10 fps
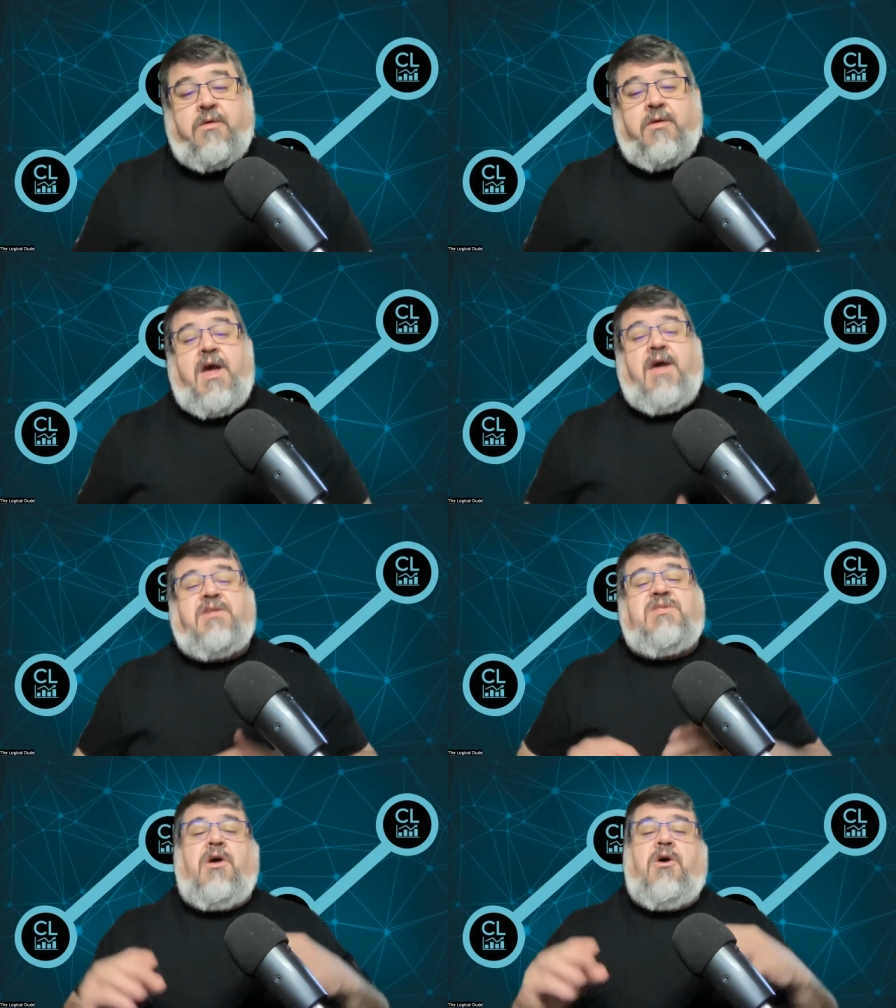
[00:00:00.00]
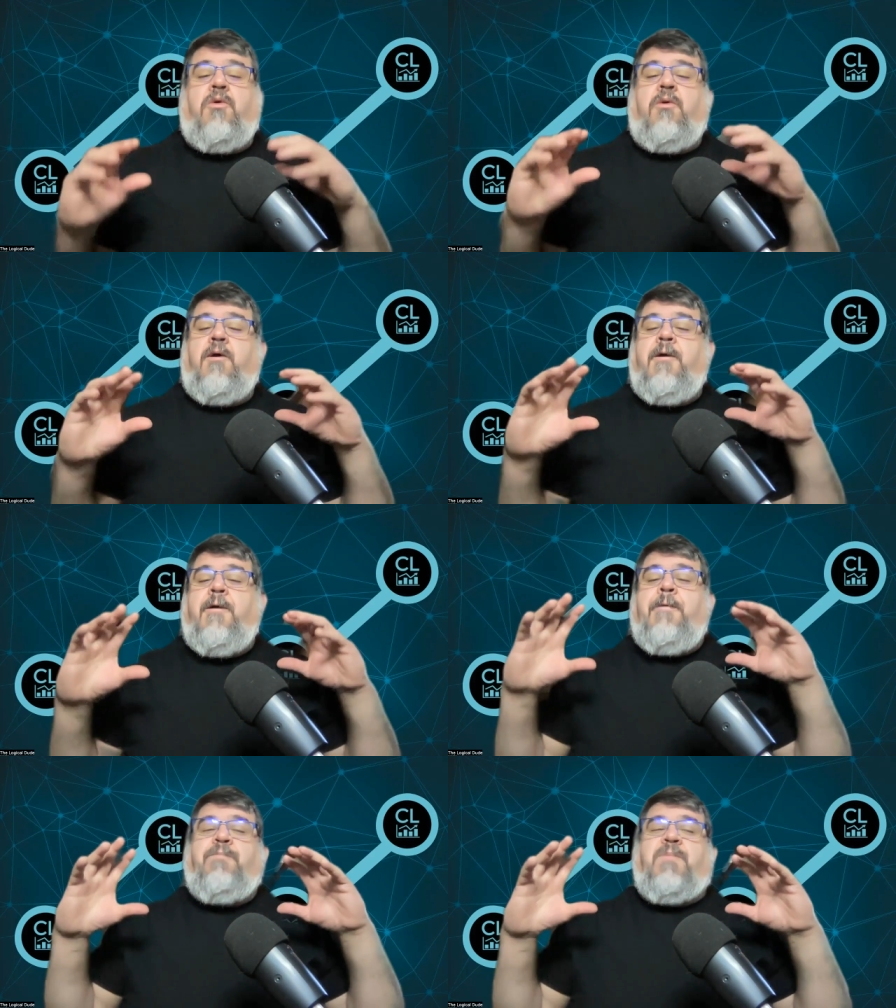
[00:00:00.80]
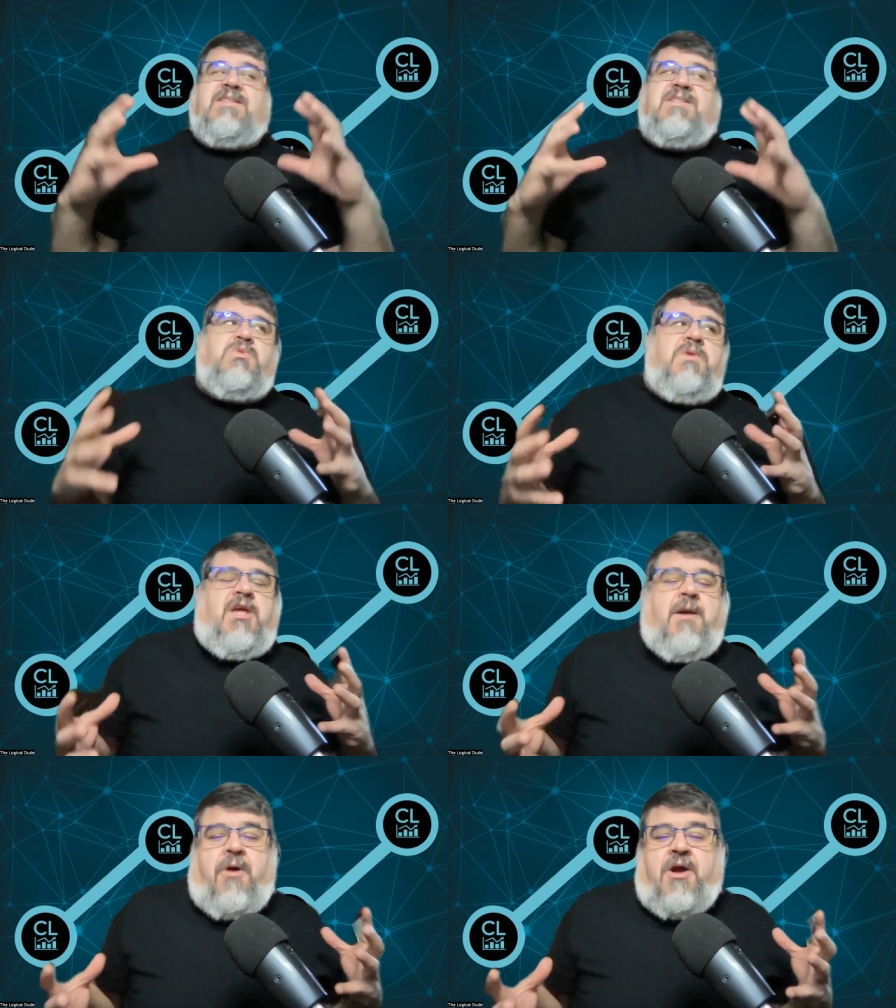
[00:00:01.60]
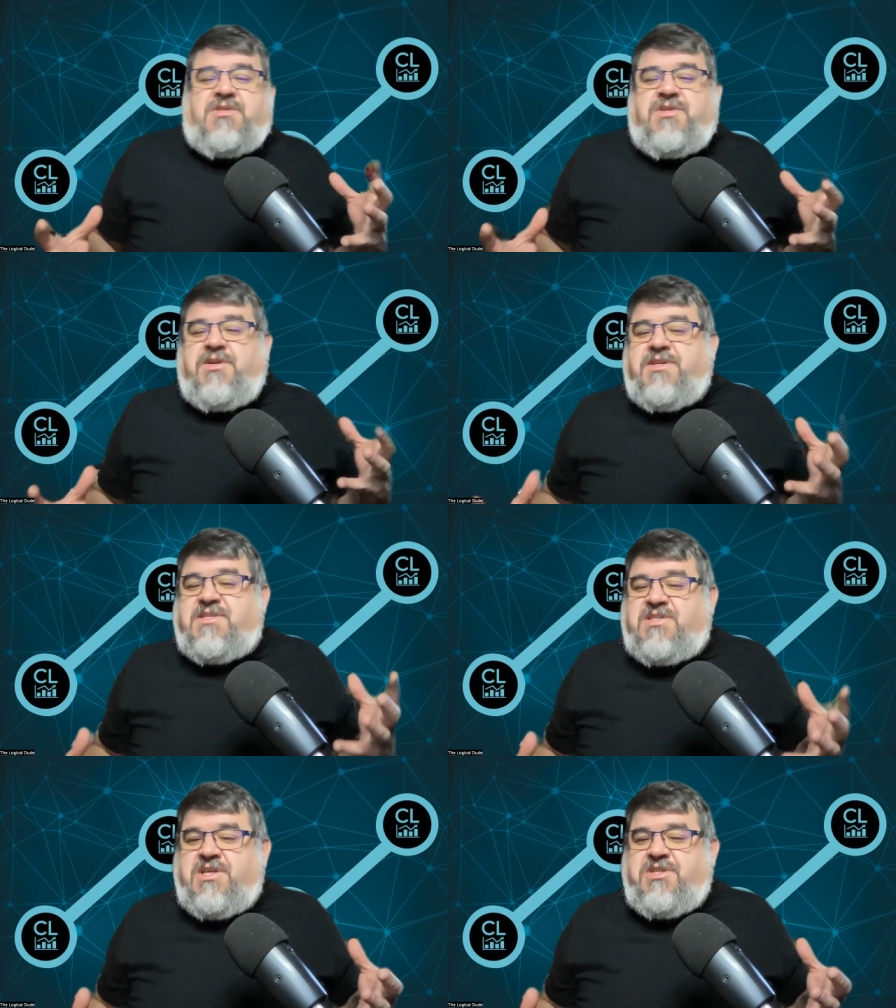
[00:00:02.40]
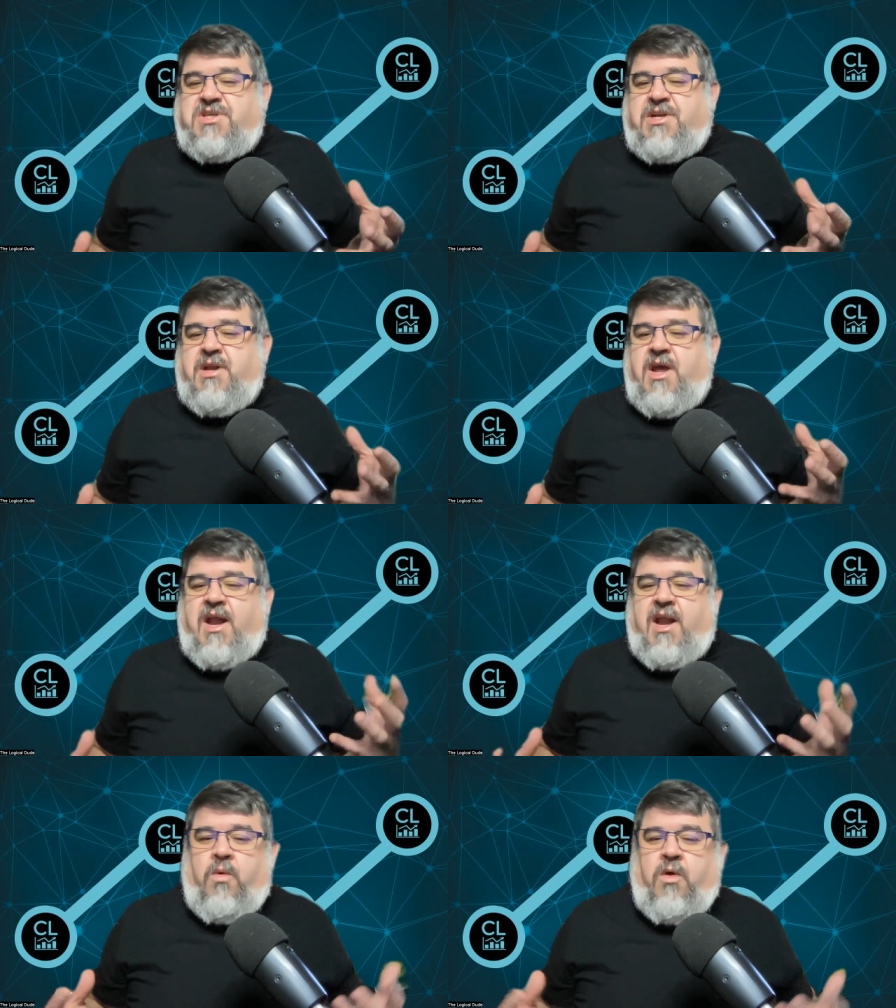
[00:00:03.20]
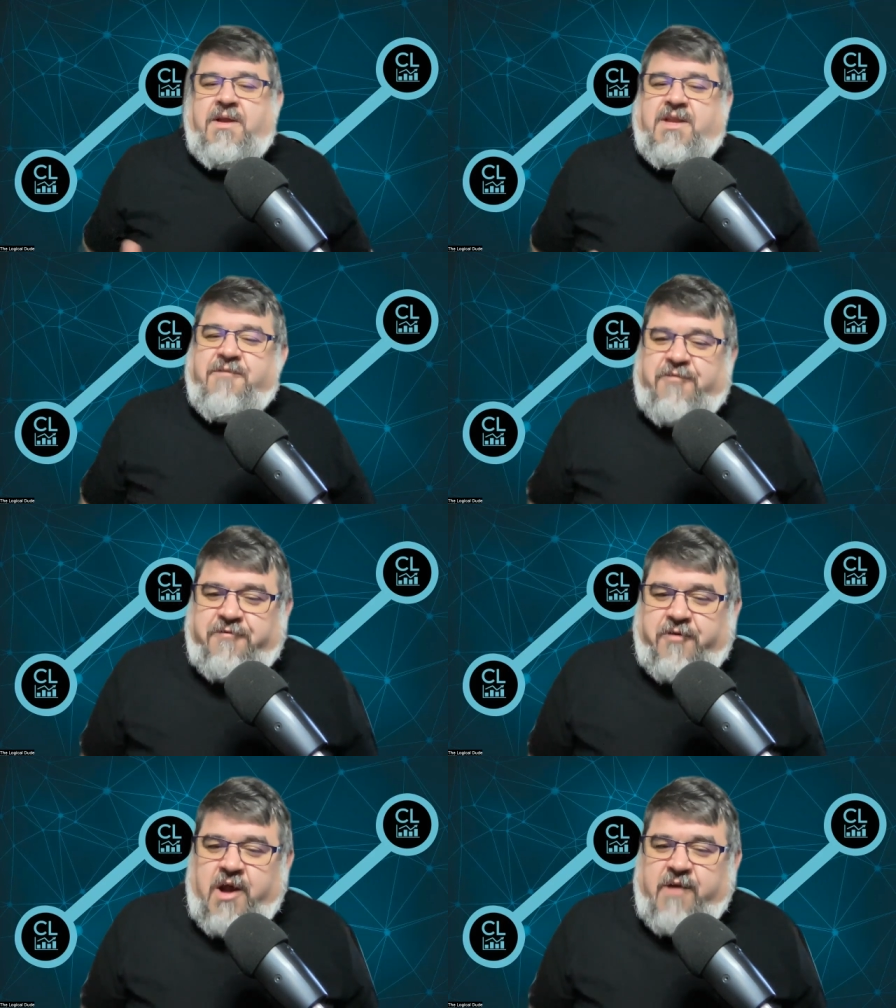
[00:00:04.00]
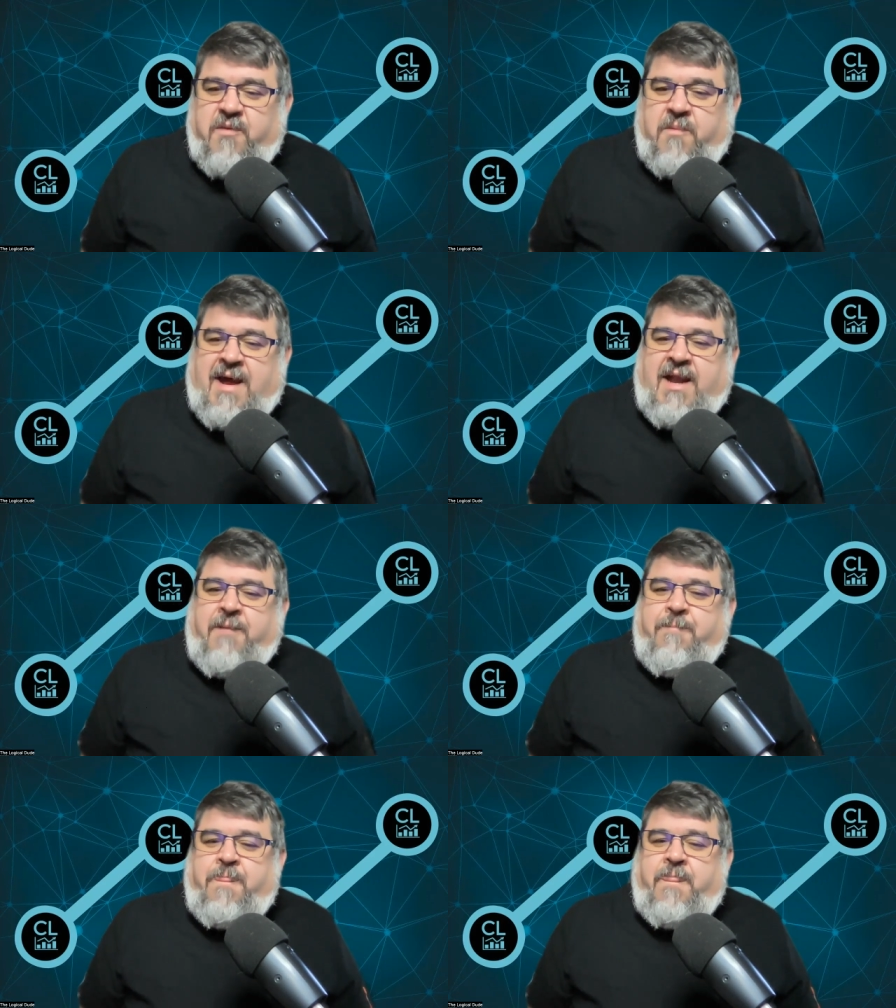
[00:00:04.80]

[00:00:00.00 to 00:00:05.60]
Okay. So this is really a personal decision and it will be different for everybody.